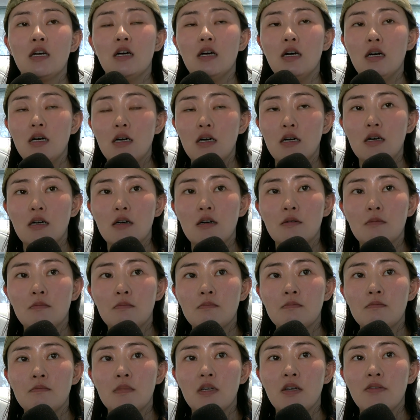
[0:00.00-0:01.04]

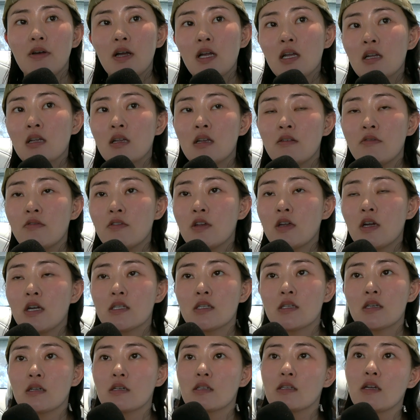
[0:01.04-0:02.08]
If I can give you guys
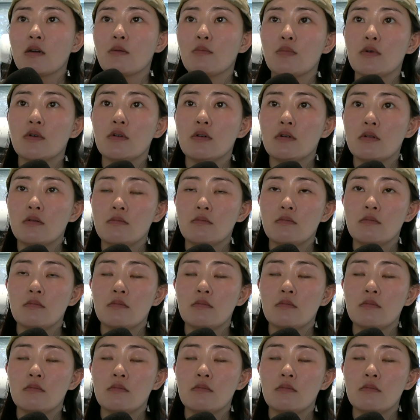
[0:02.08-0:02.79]
an example.